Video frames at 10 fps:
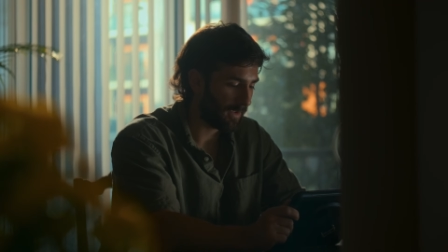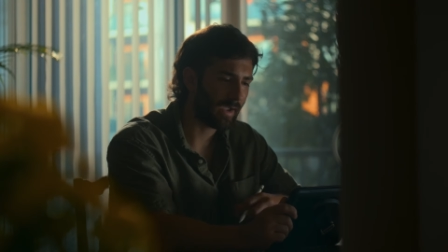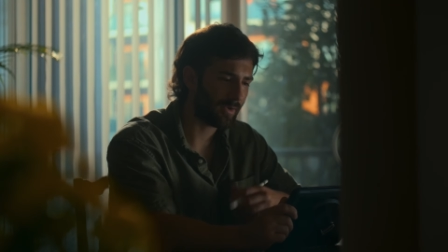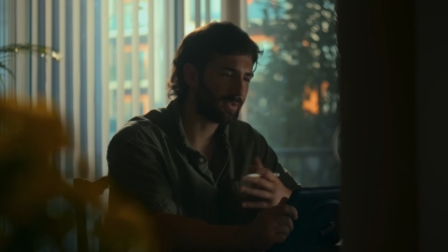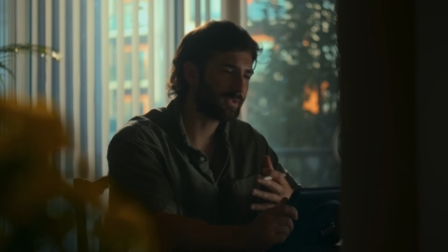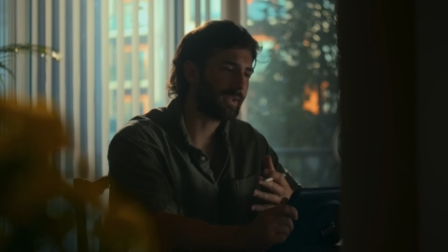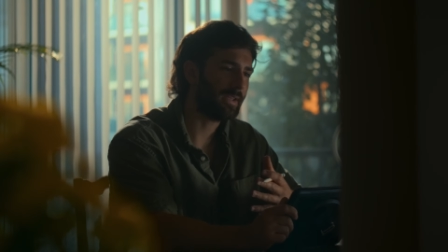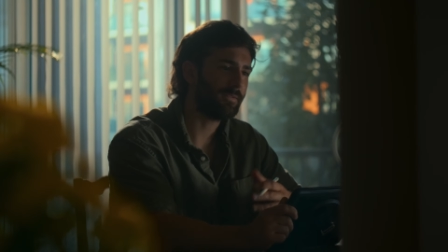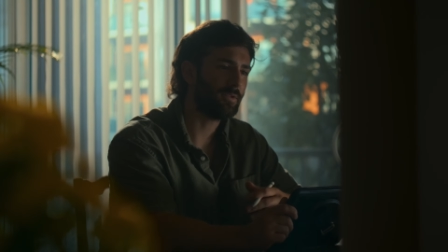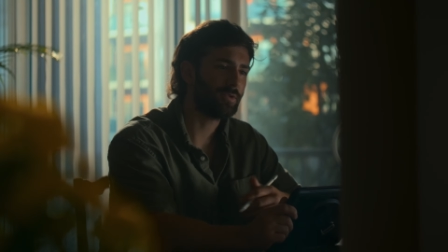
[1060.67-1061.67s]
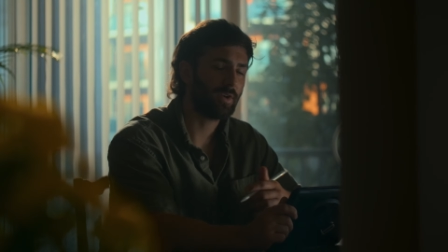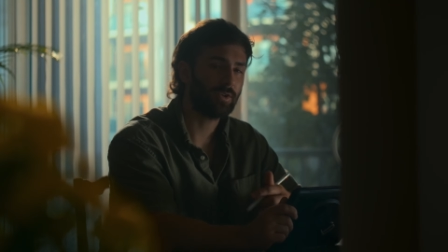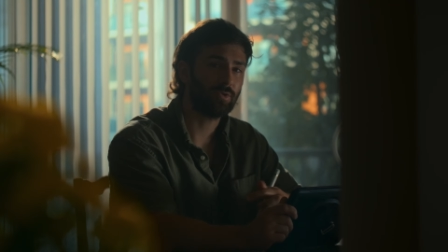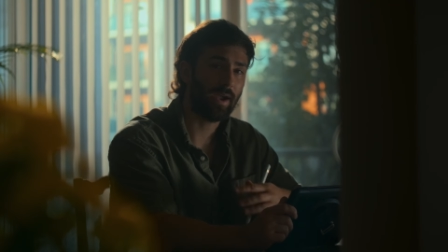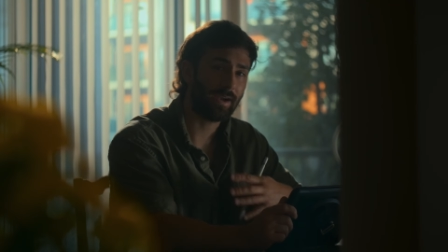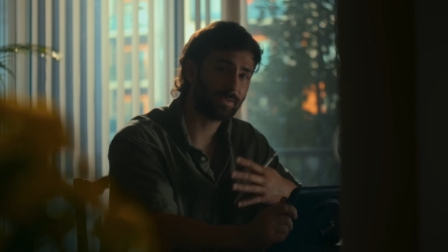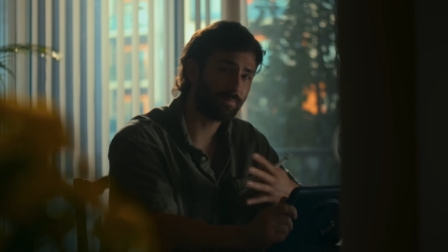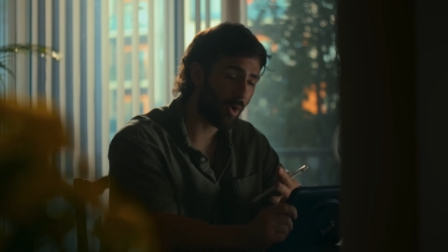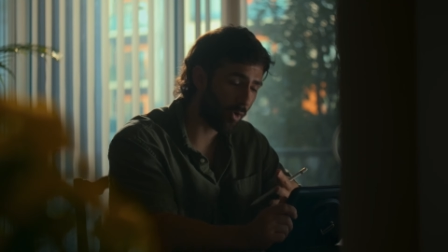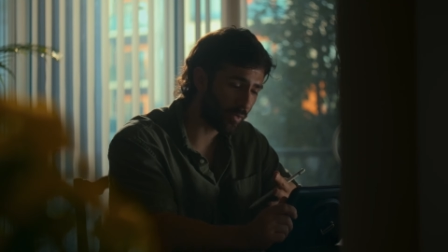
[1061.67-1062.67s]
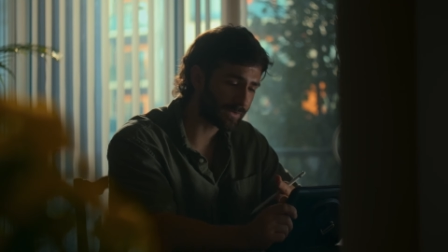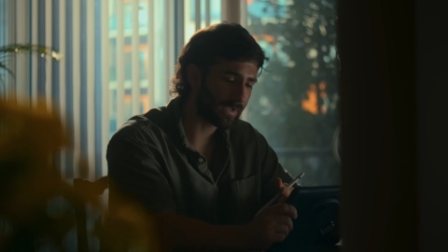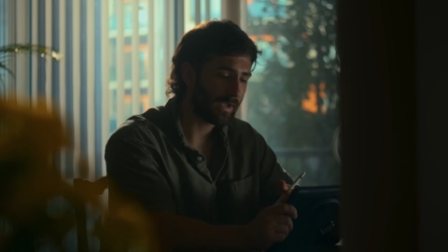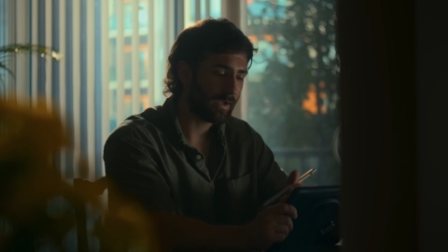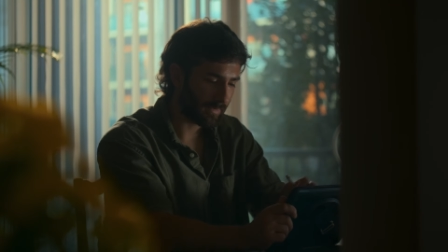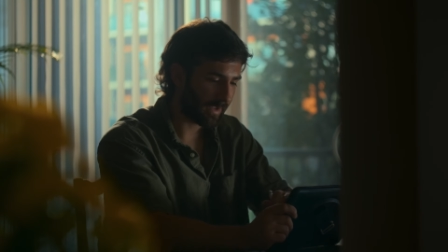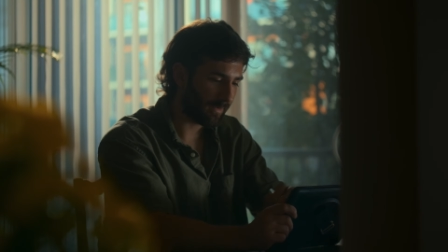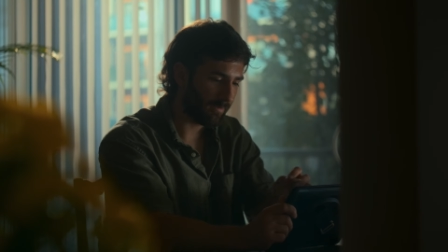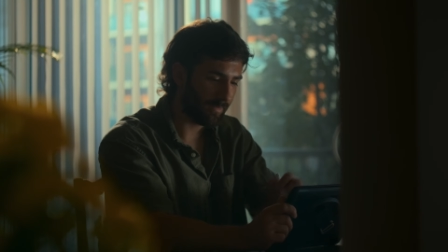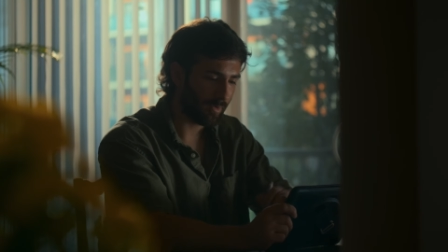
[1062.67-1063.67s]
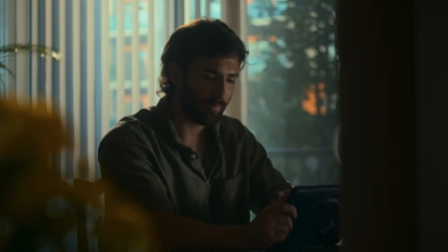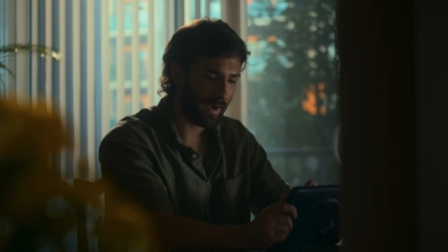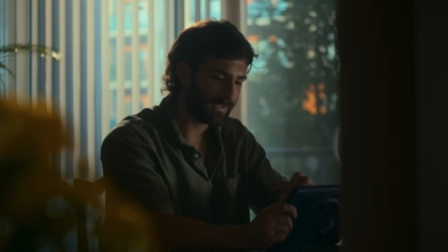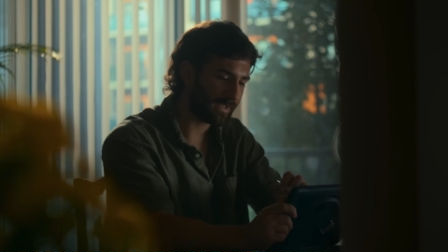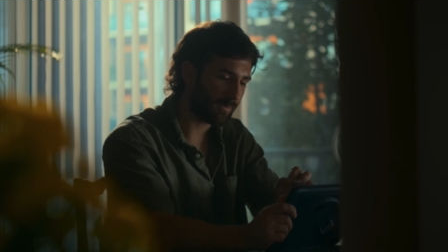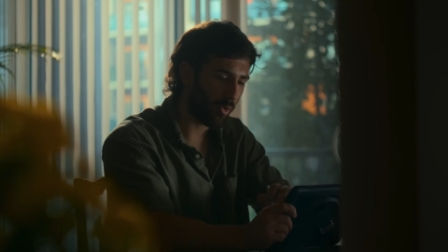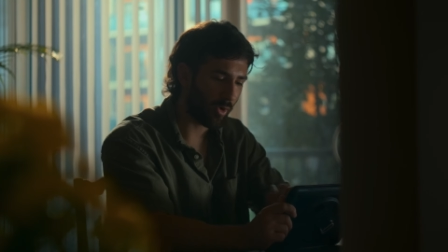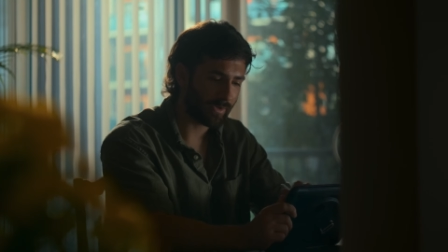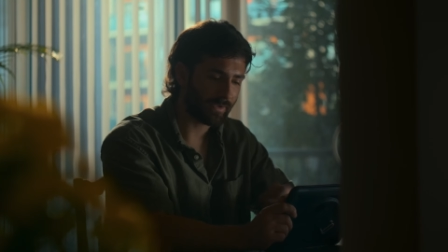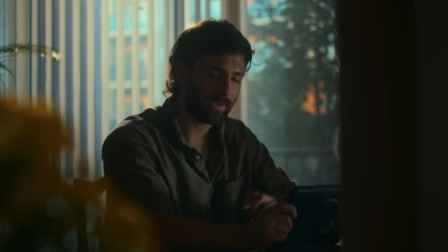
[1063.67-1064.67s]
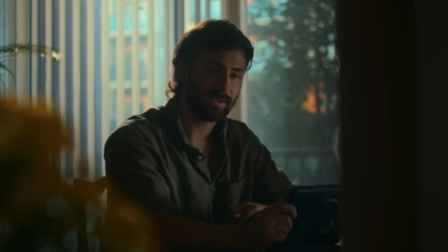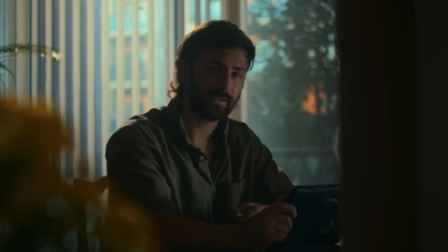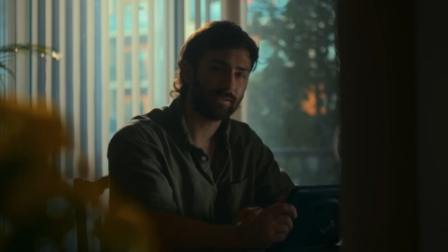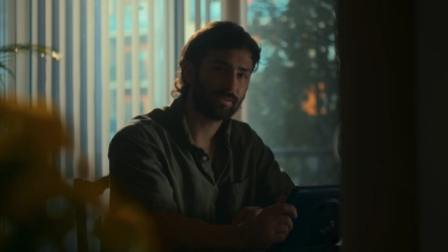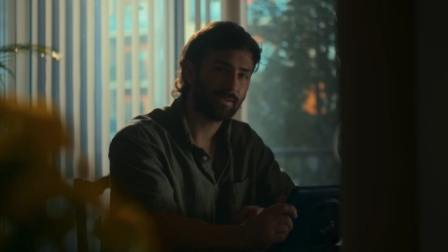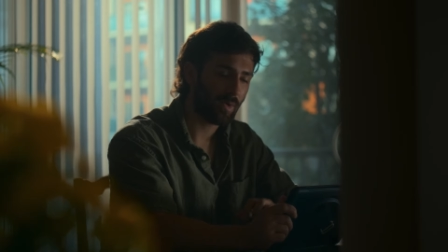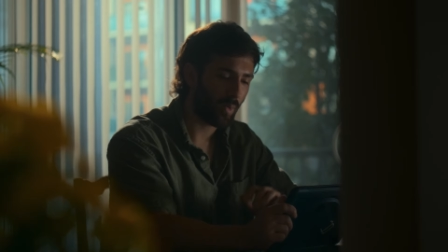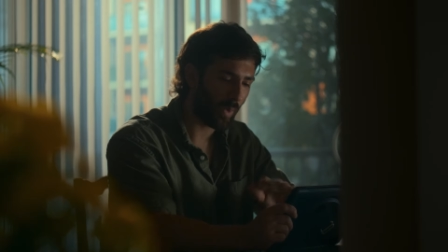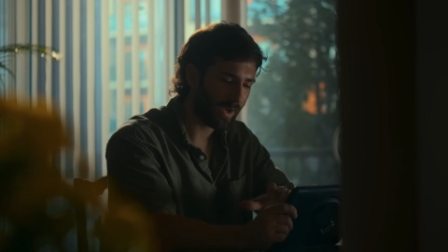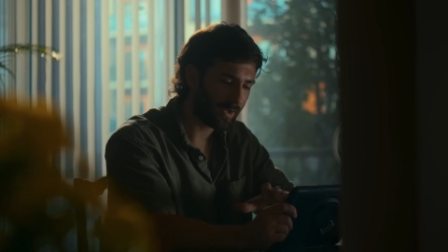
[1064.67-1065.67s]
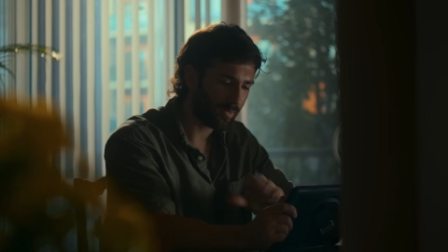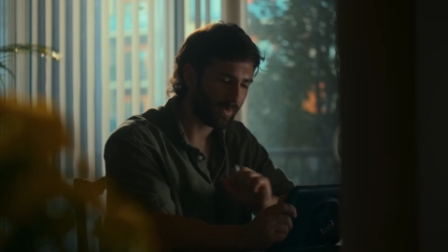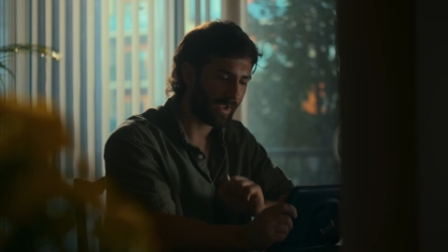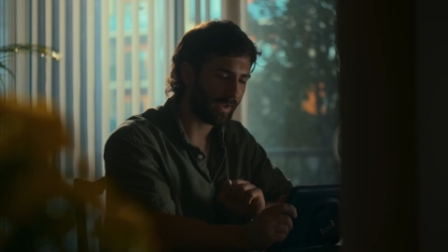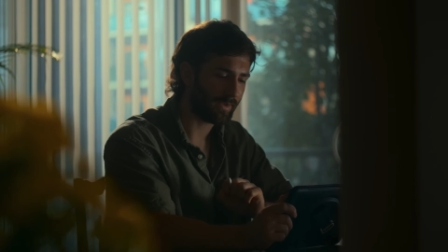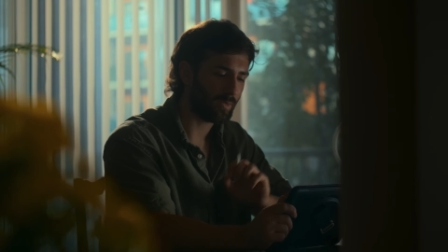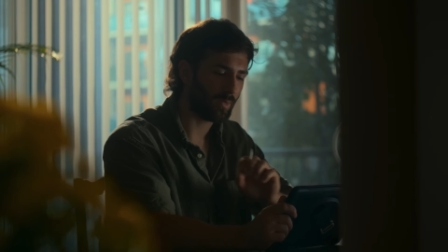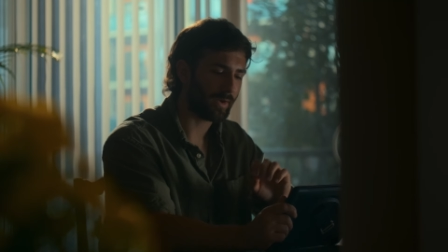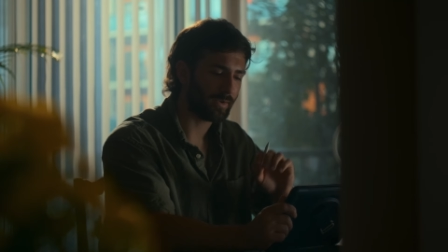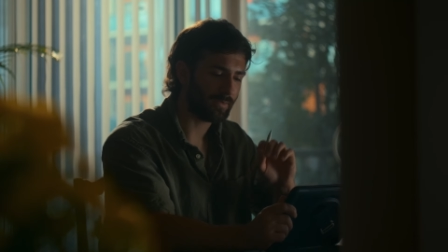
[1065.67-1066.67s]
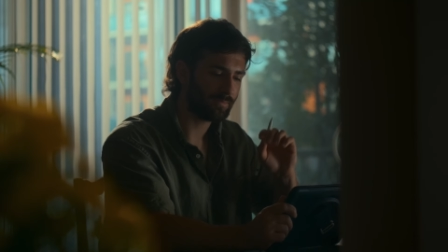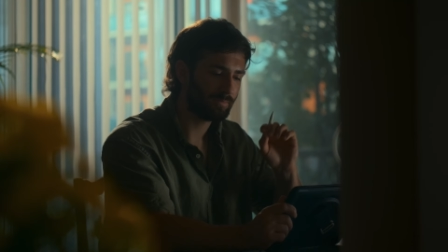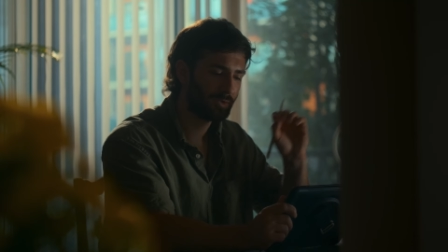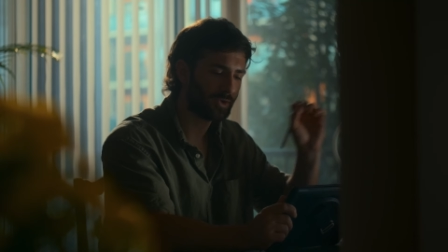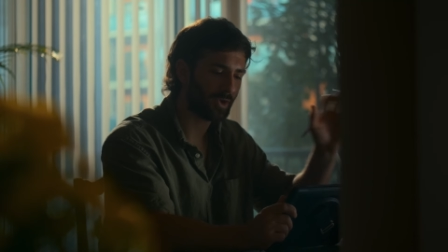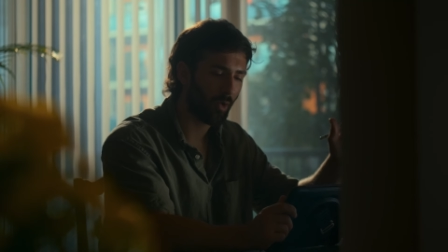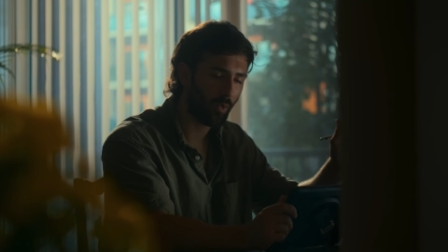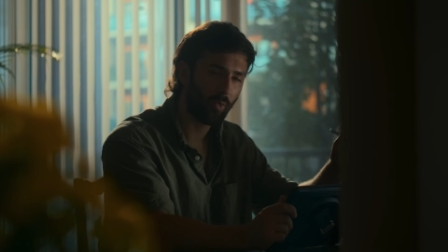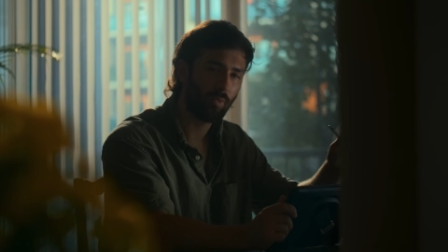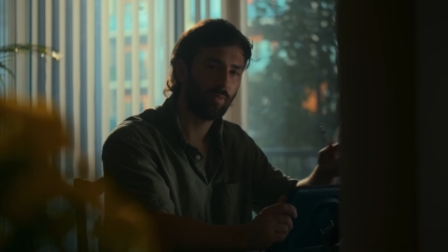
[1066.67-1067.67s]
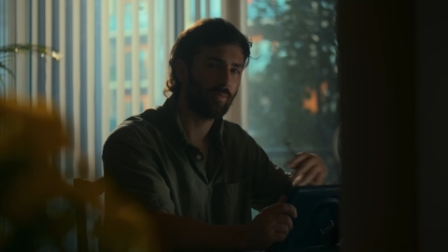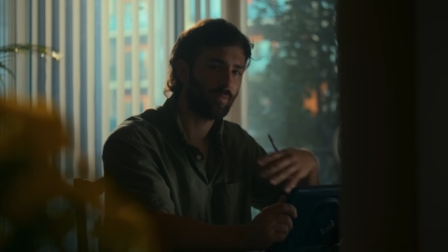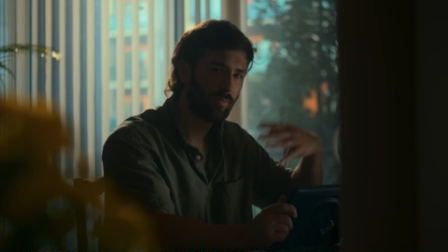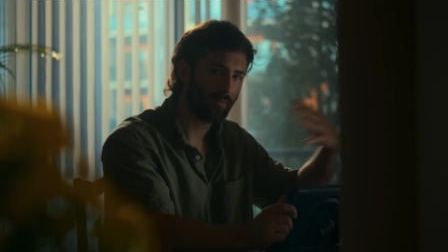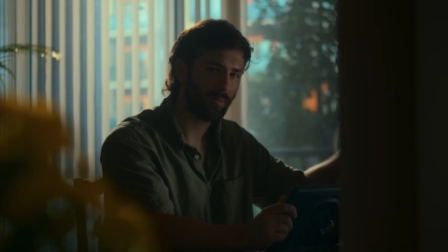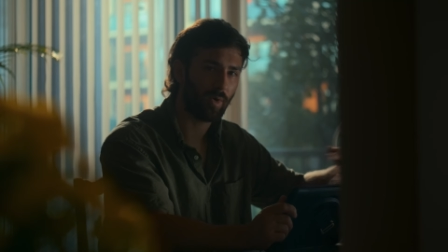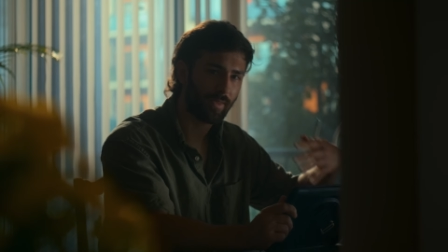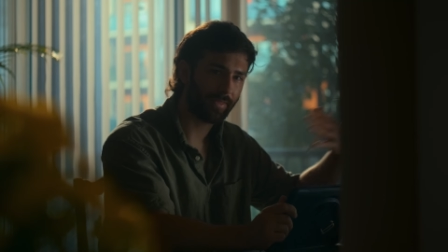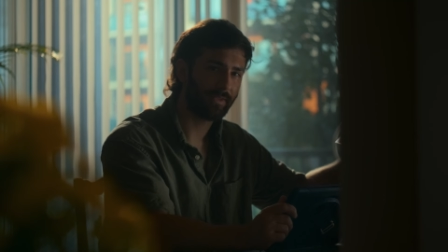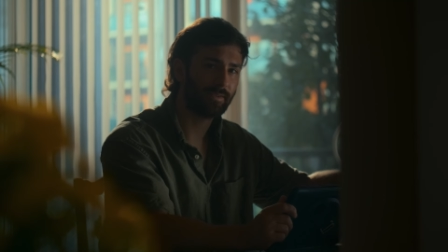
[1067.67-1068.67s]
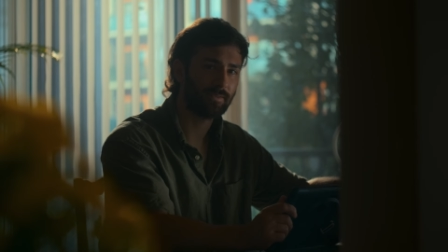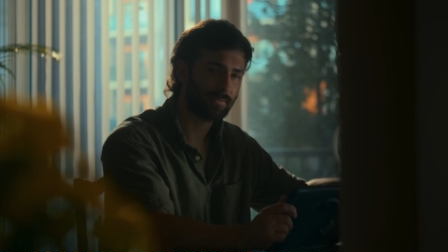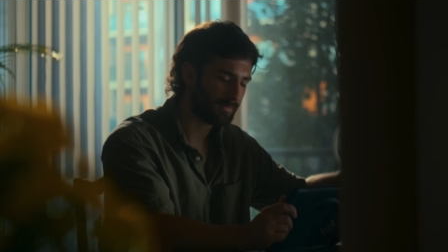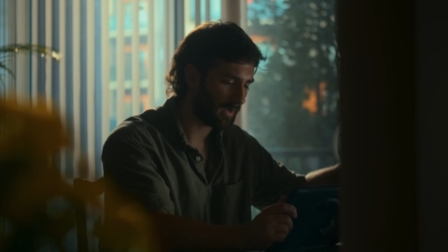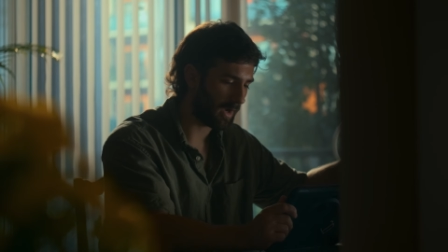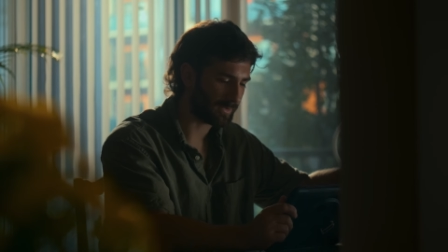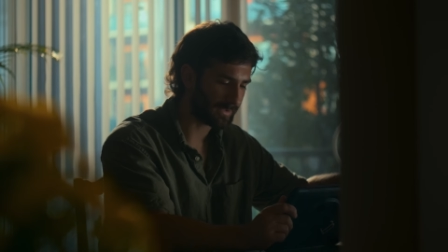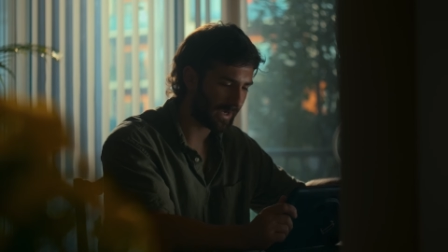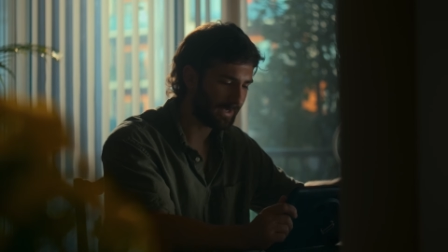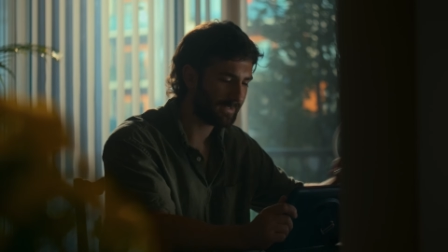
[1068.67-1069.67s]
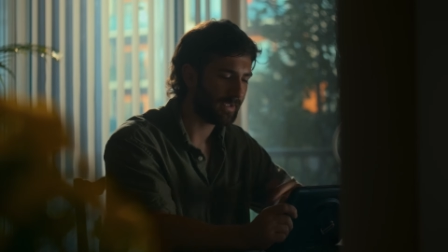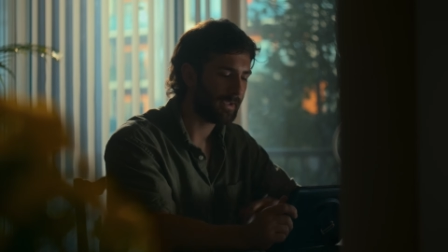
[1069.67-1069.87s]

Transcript: And also if you try to expose like your basic point is window and you want to show what's outside,